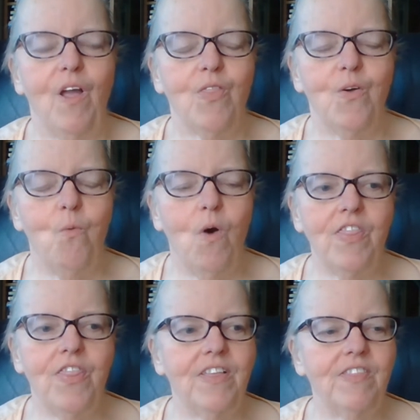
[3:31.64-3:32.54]
The
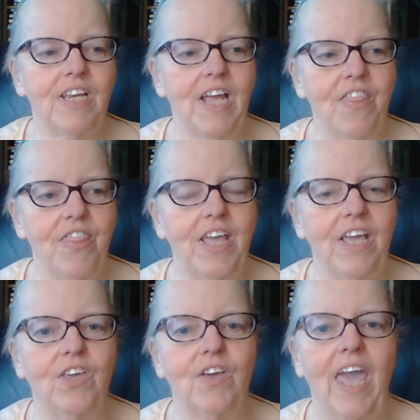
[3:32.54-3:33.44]
one thing that I
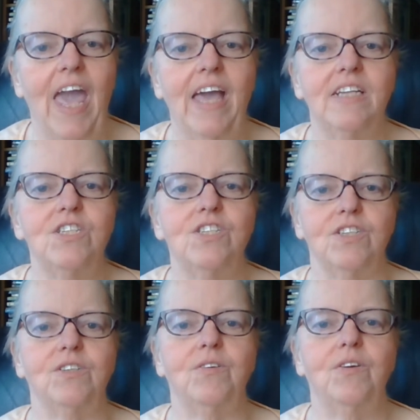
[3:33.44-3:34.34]
think you can
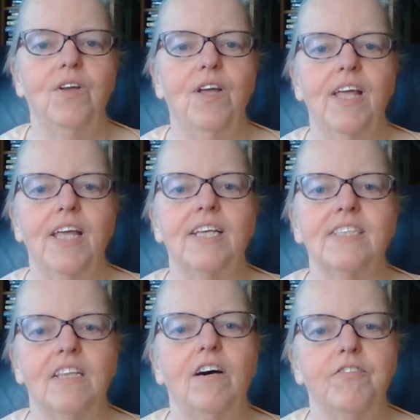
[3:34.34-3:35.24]
do is
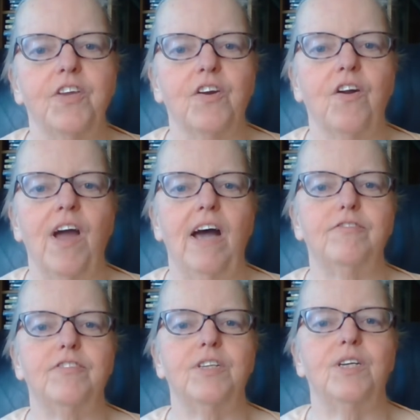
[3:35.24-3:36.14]
love your
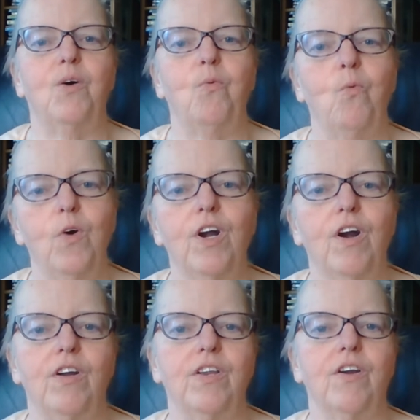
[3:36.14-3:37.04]
craft and work
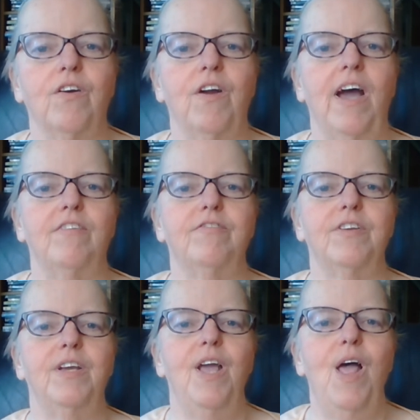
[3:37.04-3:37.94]
on your craft
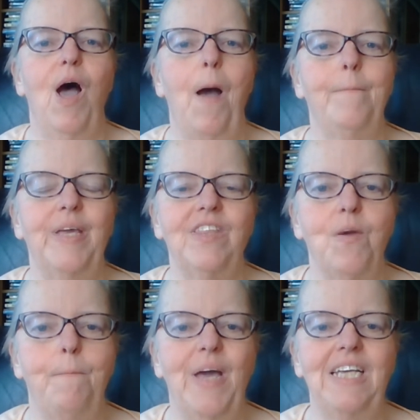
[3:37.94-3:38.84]
and be the
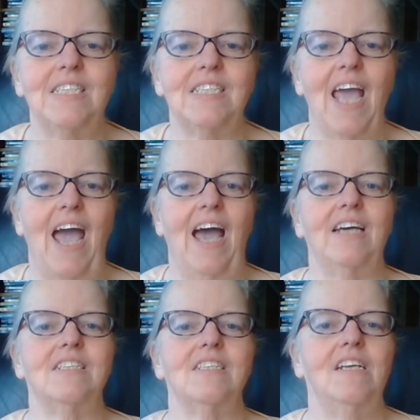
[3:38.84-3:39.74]
best
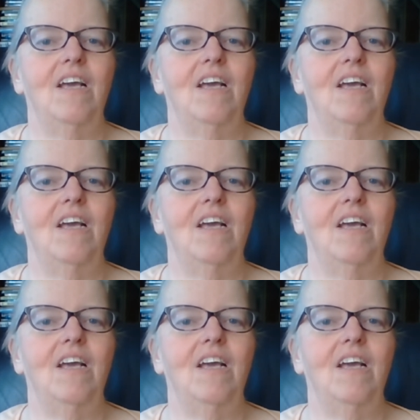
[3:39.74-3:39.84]
at